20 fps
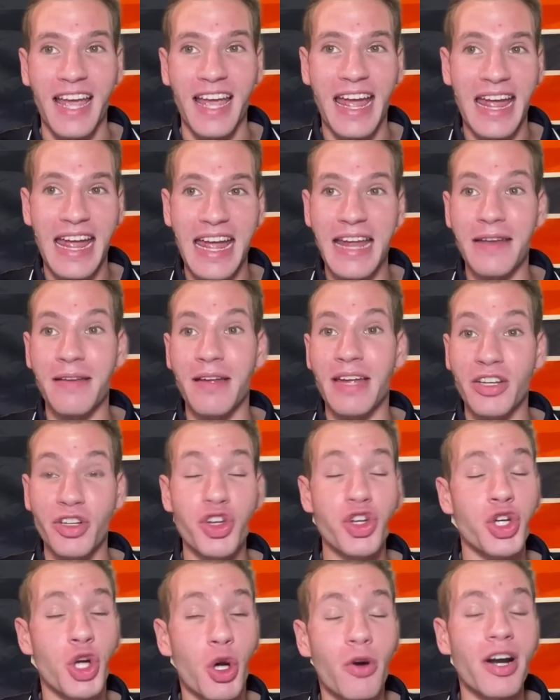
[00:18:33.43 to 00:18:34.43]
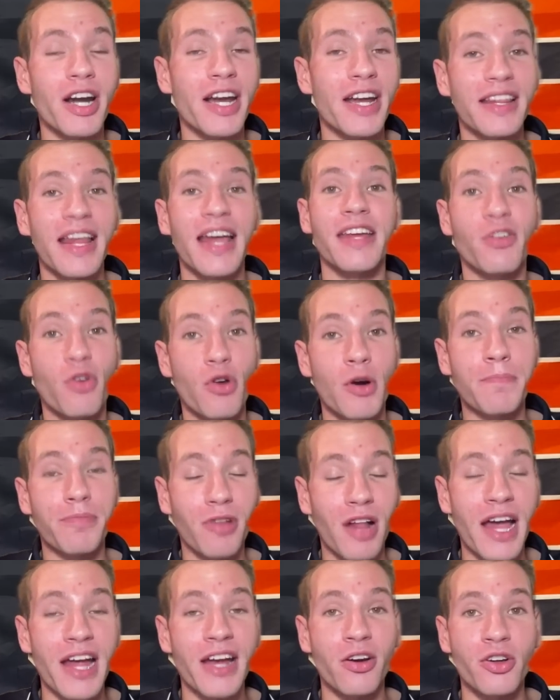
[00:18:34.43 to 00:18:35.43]
and ensuring that your
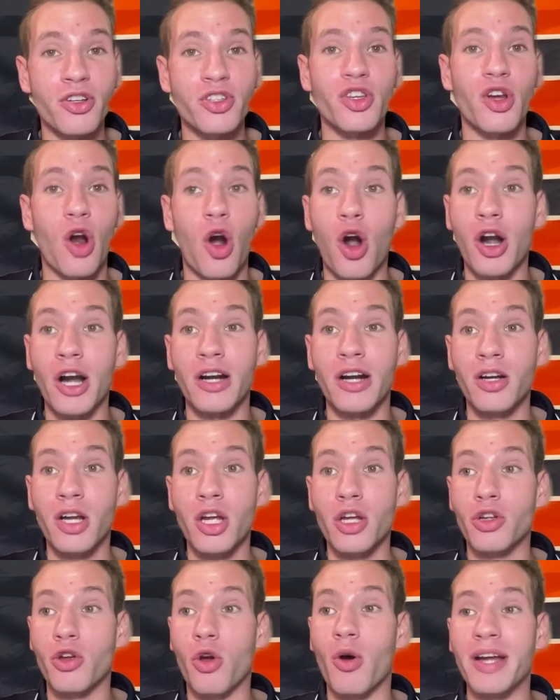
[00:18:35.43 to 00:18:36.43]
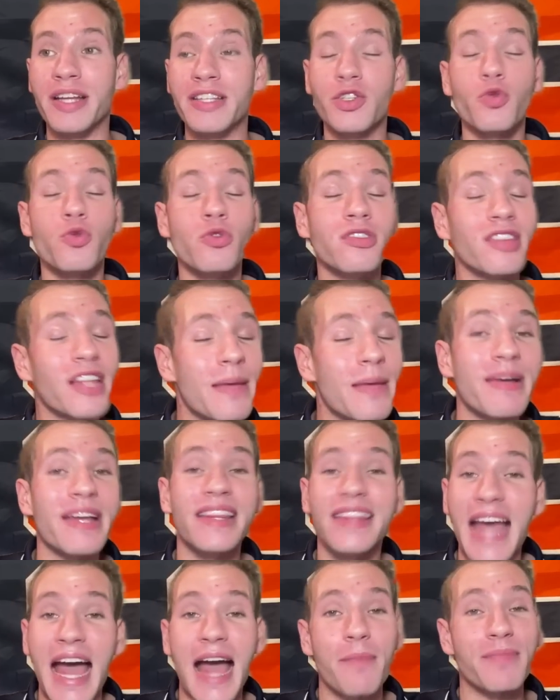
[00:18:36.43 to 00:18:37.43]
players are going to
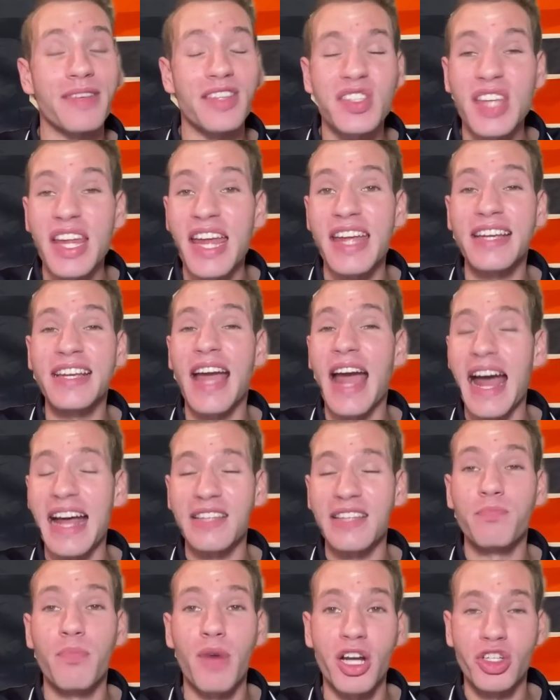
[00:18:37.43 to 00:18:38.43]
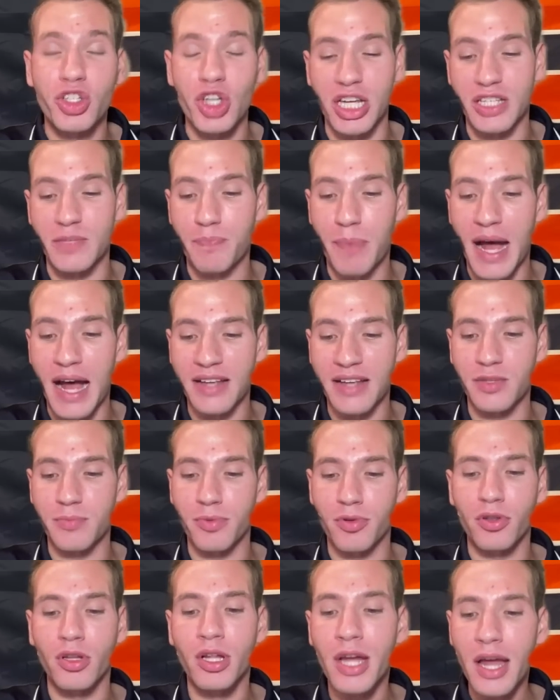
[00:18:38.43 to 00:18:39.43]
limit that mistake as much as
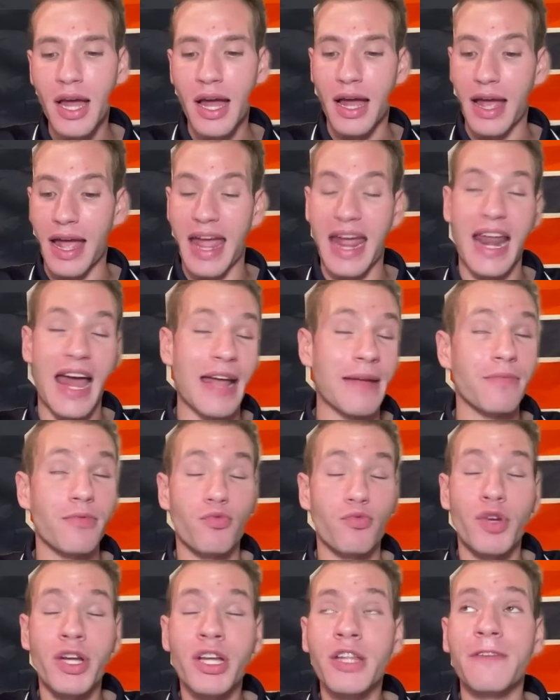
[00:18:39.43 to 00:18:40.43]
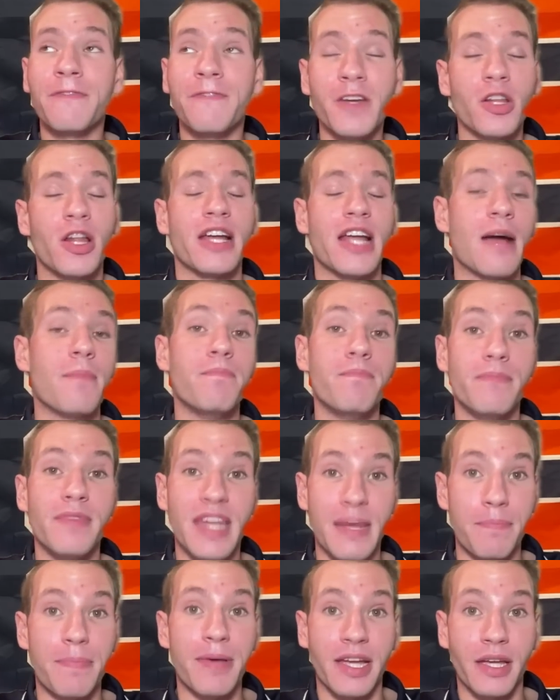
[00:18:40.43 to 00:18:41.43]
possible. And I really feel like I'm
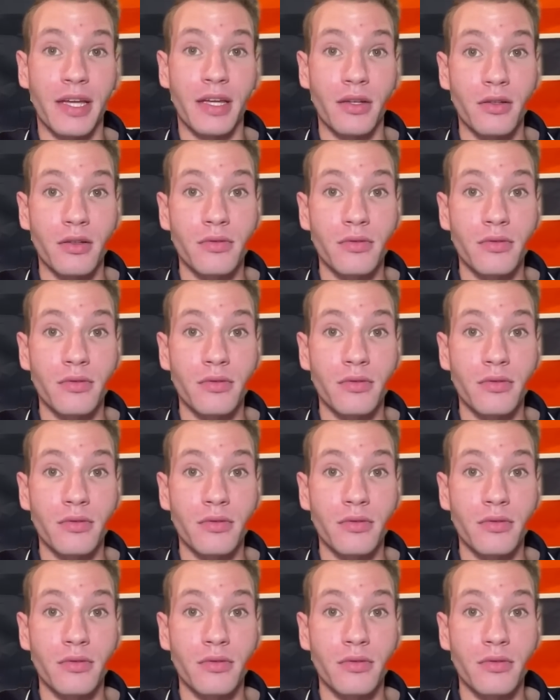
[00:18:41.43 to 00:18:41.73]
nitpicking.